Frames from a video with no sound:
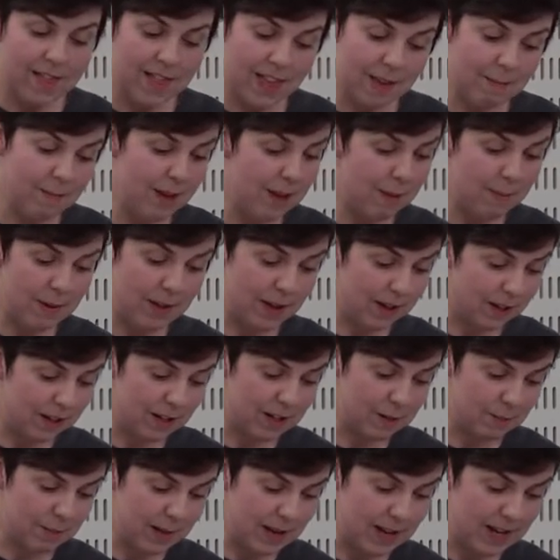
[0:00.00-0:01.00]
they may be
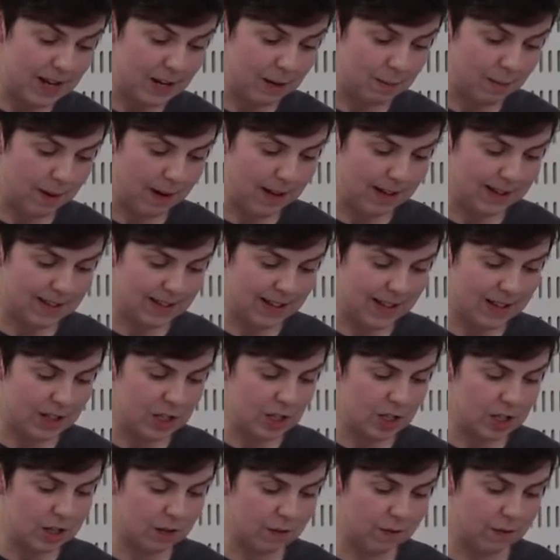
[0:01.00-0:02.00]
underpinned by a
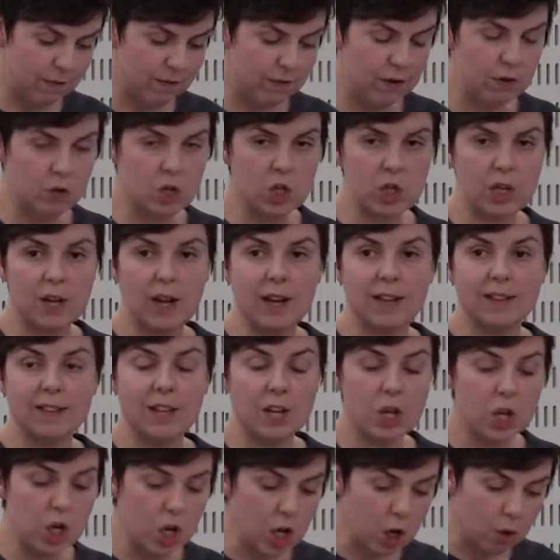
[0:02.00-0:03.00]
sense of the future as
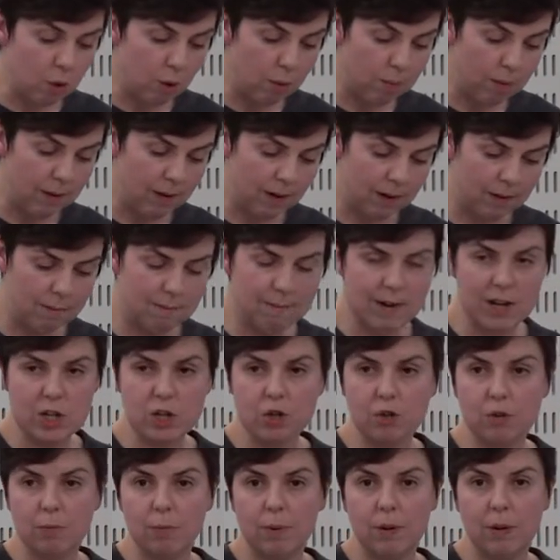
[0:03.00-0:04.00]
a knowable,
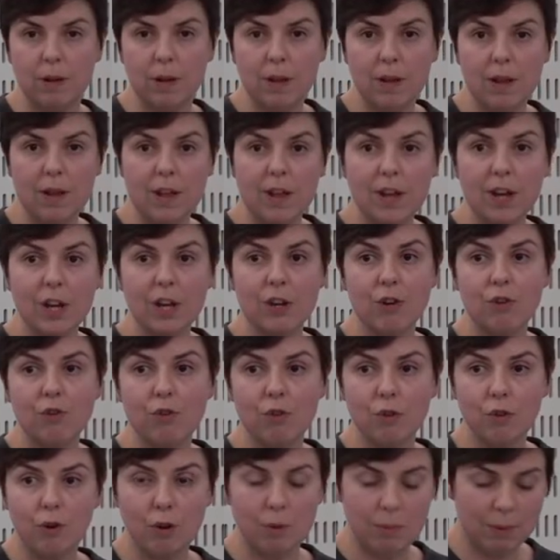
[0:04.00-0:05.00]
measurable,
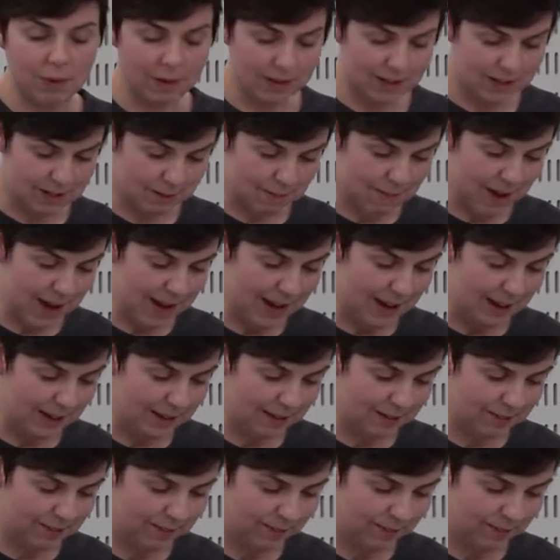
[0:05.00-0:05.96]
controllable domain.